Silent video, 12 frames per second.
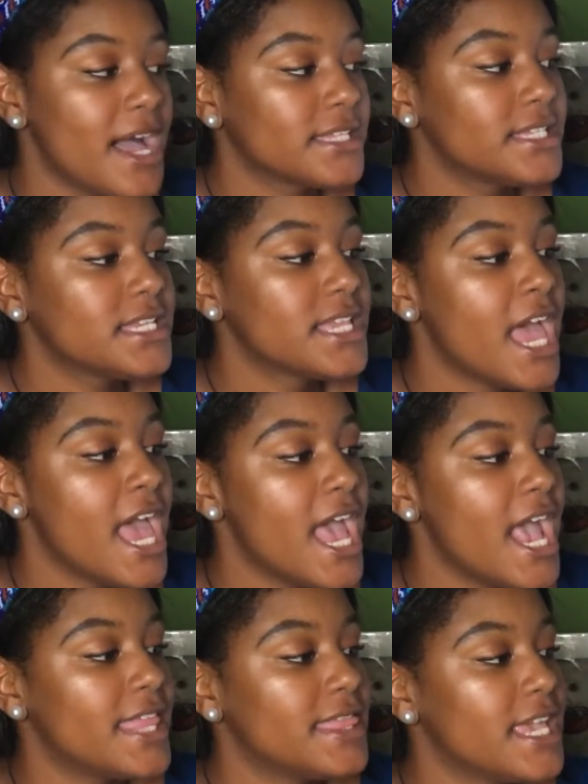boxes.
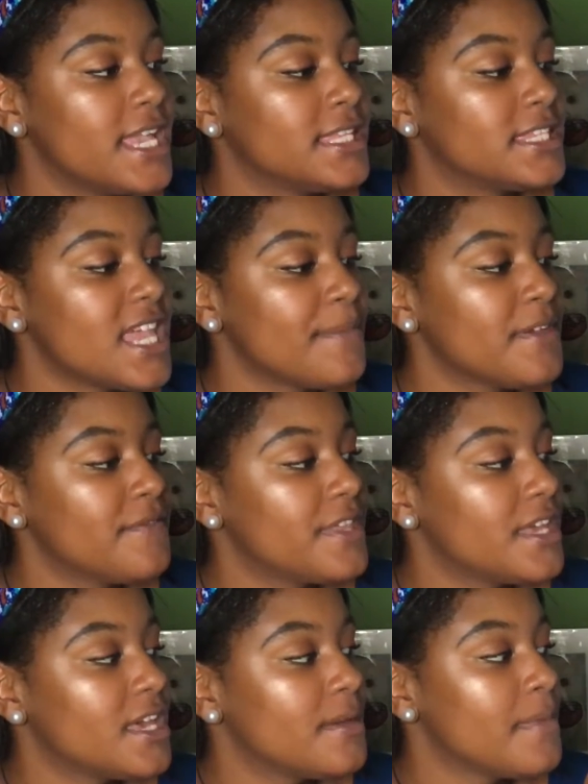And then some of
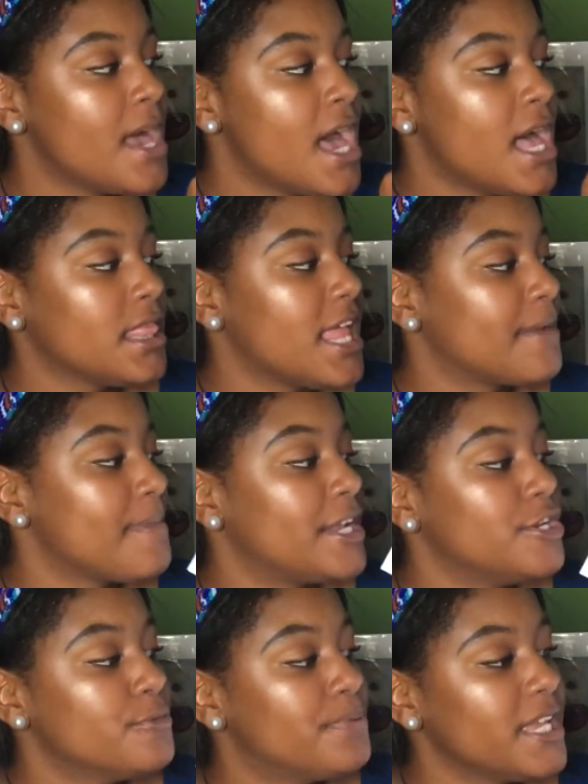them, like
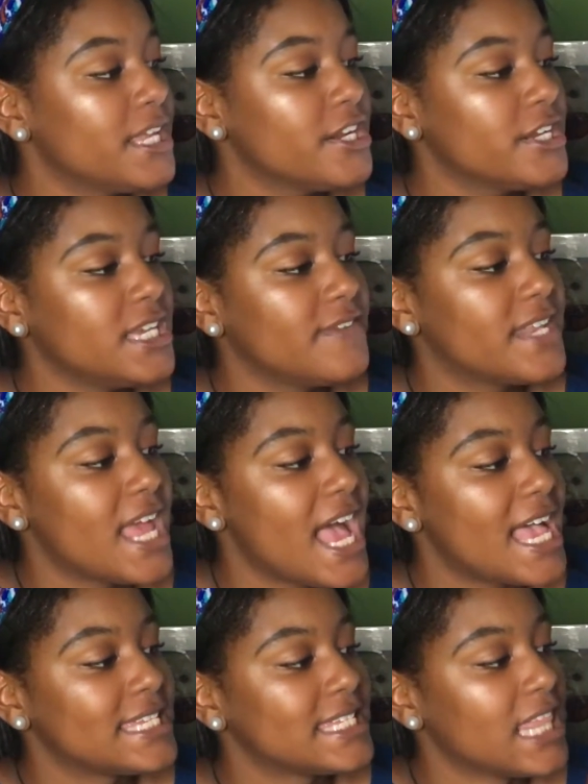my new planner, even
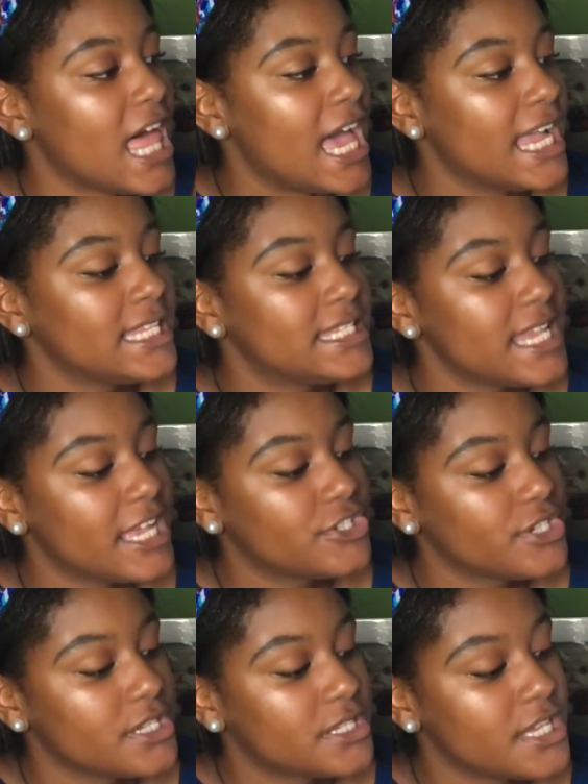has line
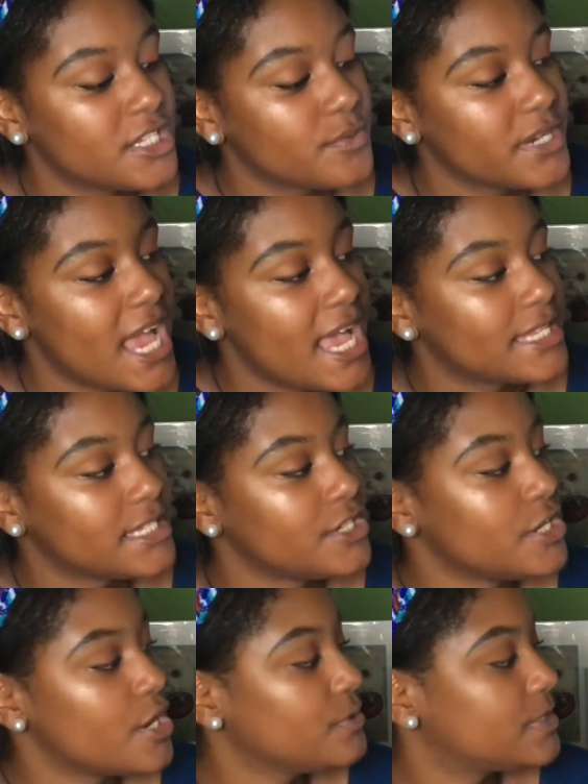sections. This one has a
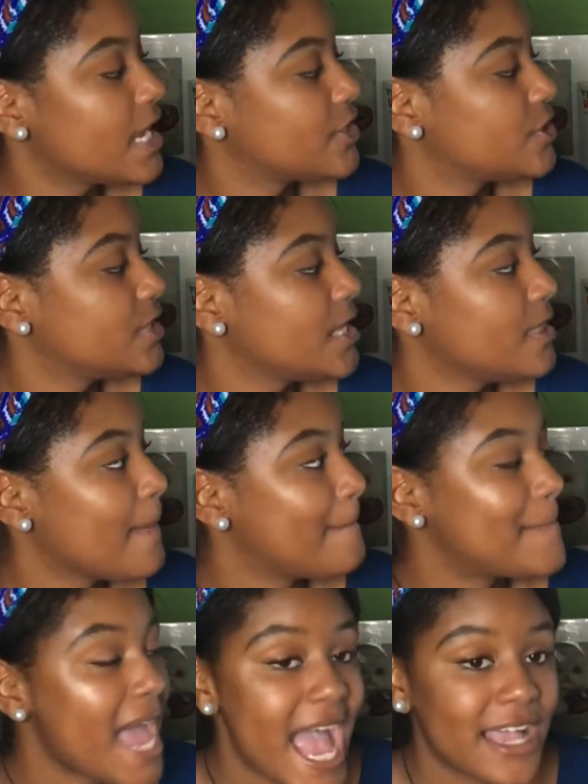note section in the
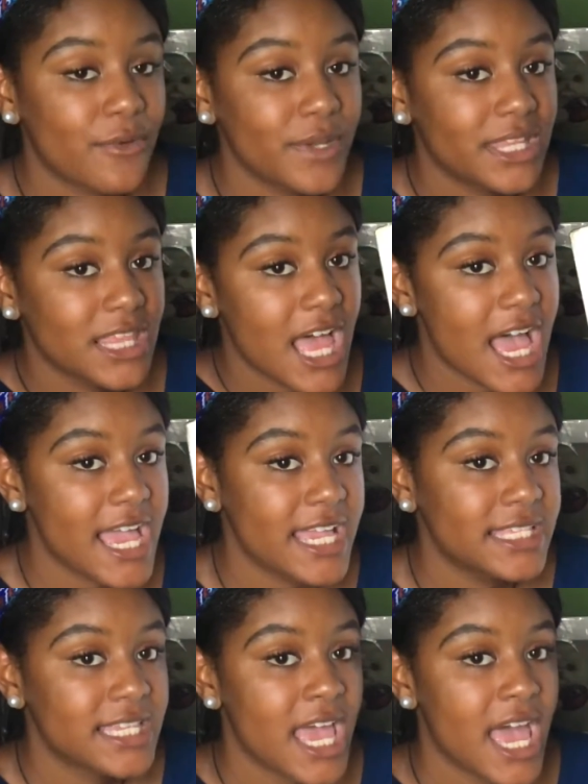back with
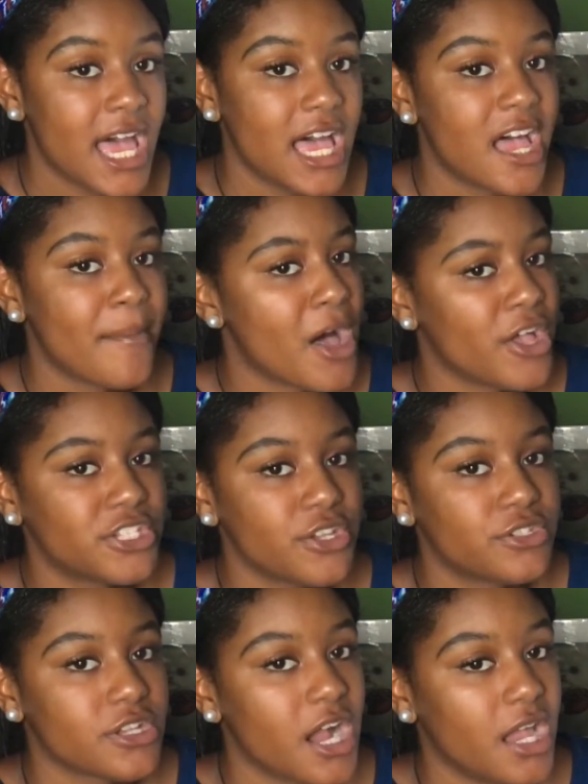lines.
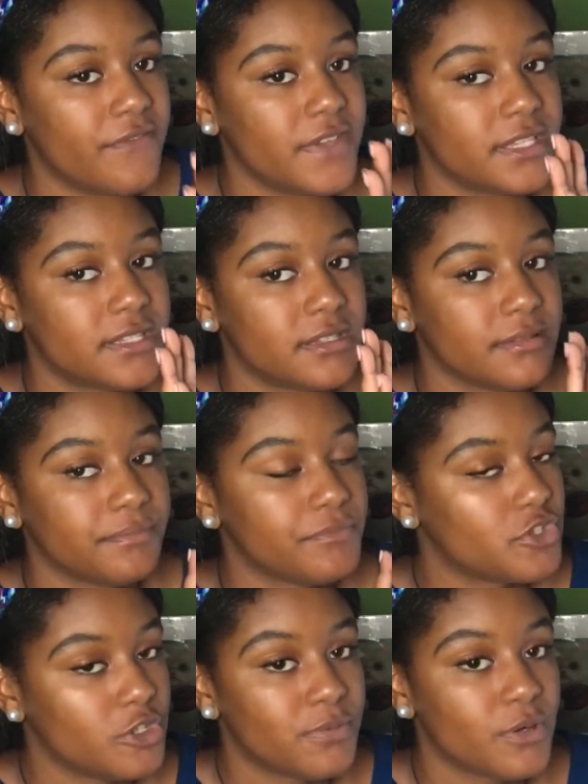Also, sorry if it's
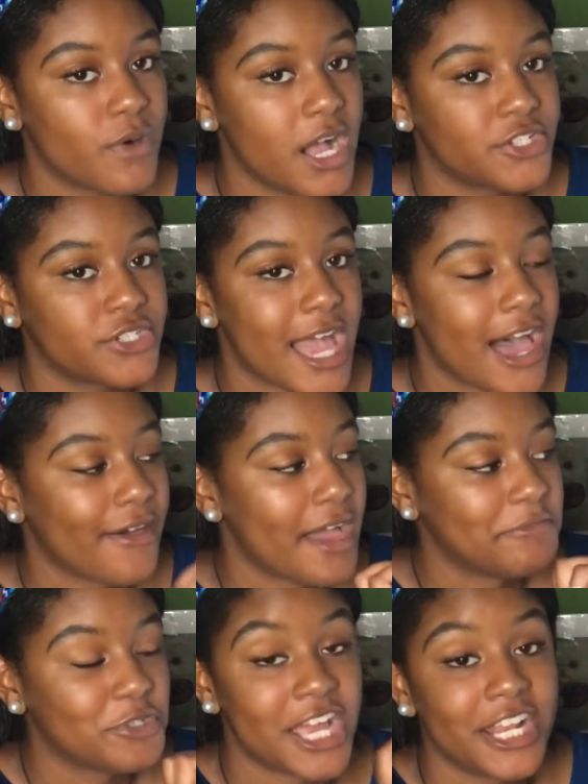super washed out.
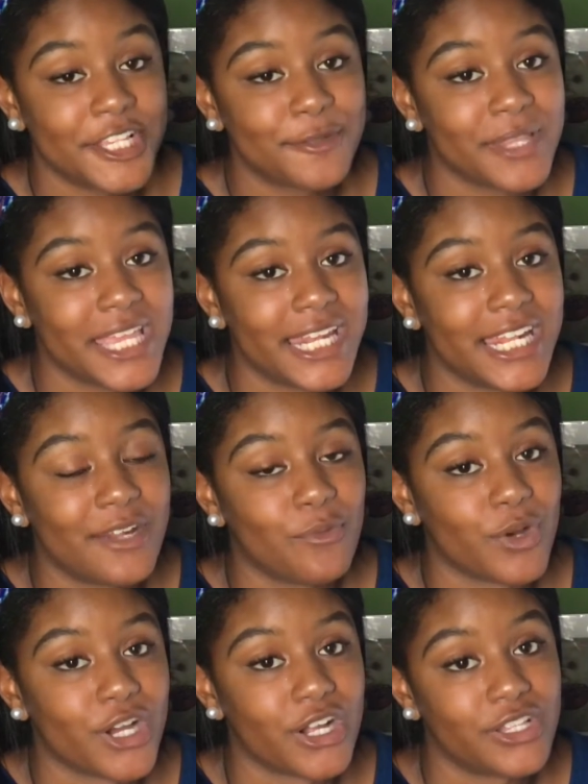I'm trying to explain it
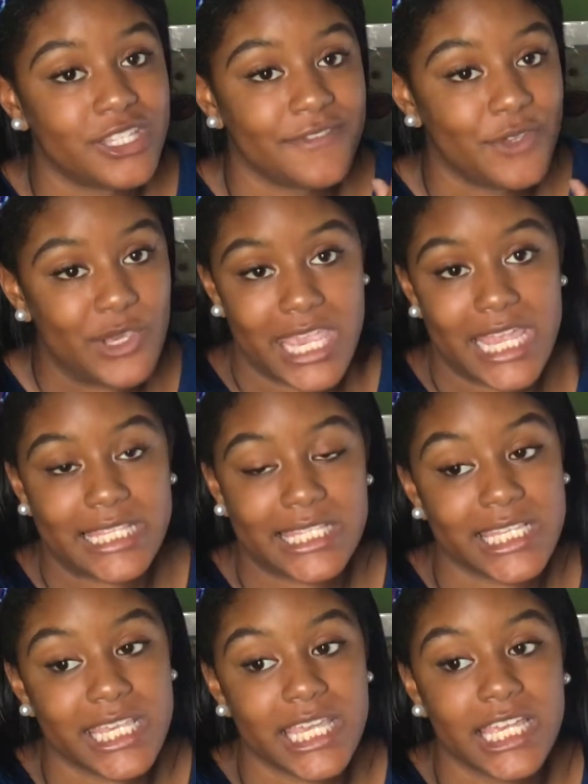in words if you can't
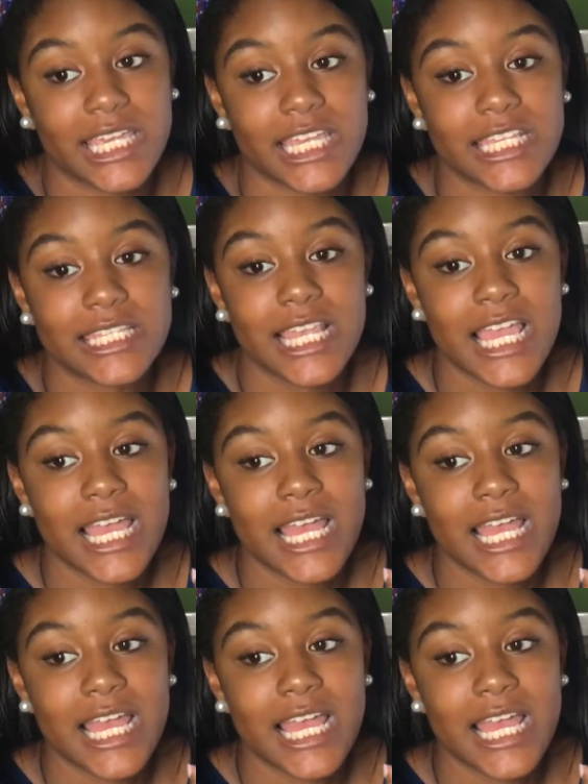see it, because